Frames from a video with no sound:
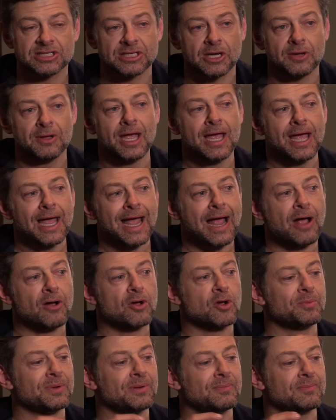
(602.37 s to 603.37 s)
So how
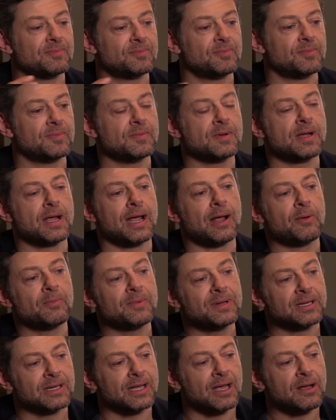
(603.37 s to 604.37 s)
can we, how
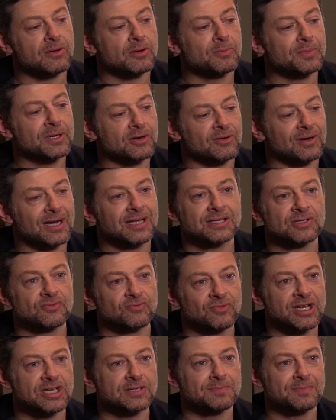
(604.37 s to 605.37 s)
we, how can we create
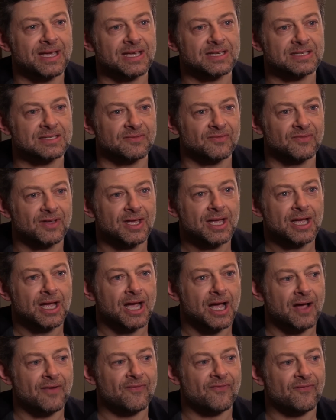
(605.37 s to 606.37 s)
this rich mix of,
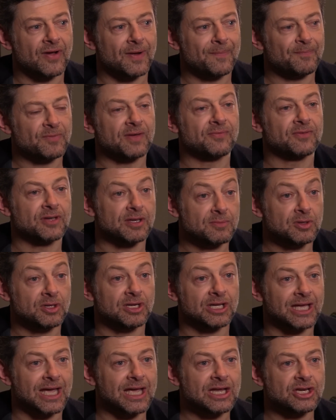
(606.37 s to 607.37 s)
of, um, of
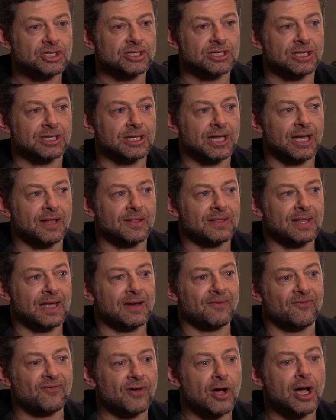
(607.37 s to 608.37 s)
communication and, and
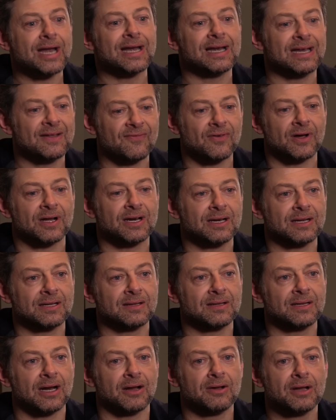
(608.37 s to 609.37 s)
then finally find,
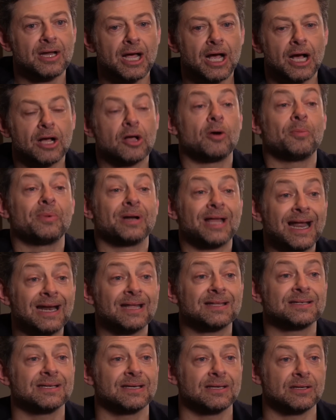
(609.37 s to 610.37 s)
you know, a
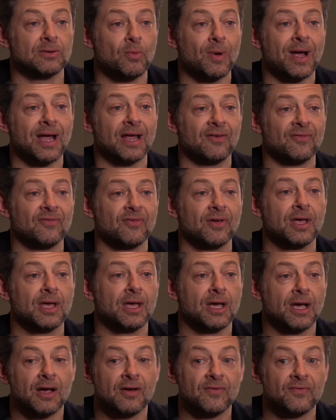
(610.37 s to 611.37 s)
commonality in a way of,
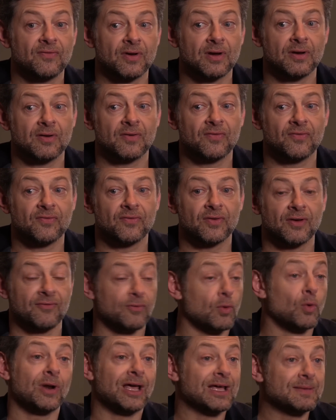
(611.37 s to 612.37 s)
of, of,
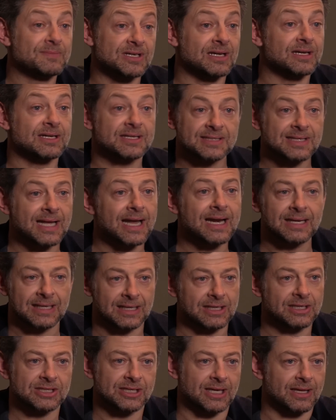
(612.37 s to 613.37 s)
of all apes
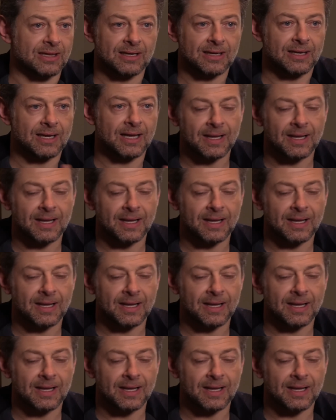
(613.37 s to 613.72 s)
understanding each other.